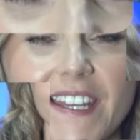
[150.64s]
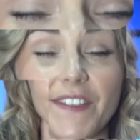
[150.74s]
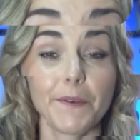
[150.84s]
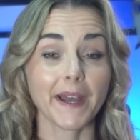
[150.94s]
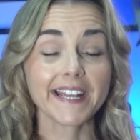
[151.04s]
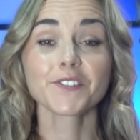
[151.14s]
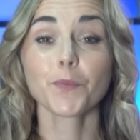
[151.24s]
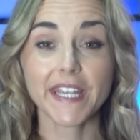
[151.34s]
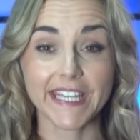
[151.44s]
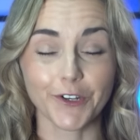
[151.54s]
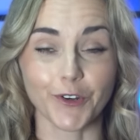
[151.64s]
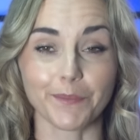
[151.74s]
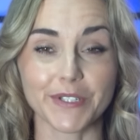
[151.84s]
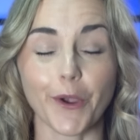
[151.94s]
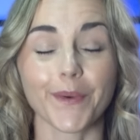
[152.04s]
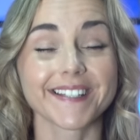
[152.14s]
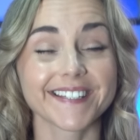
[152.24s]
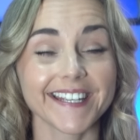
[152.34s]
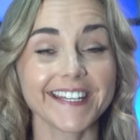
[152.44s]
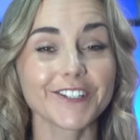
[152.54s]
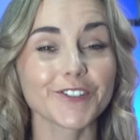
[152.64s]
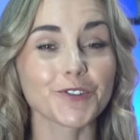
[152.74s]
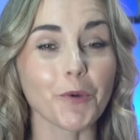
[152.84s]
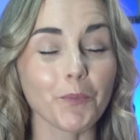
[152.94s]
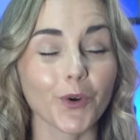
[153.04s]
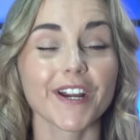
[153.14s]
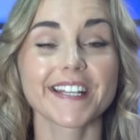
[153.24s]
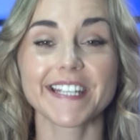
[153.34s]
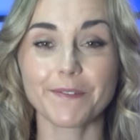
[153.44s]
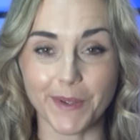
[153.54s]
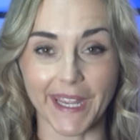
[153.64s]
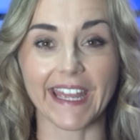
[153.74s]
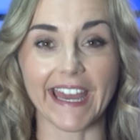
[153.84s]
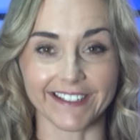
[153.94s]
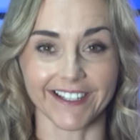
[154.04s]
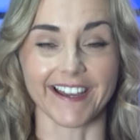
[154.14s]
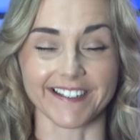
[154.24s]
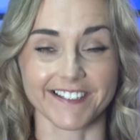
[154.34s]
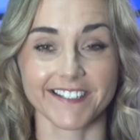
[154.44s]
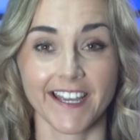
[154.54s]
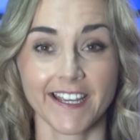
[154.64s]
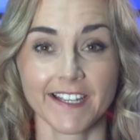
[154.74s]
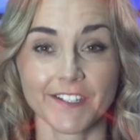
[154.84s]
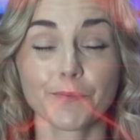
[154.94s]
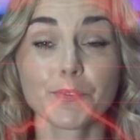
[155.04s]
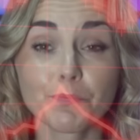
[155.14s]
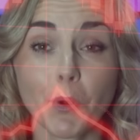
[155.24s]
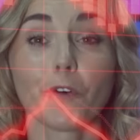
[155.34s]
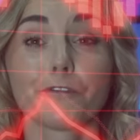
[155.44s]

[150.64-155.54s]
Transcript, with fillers: The past week in crypto has seen some pretty big headlines, some small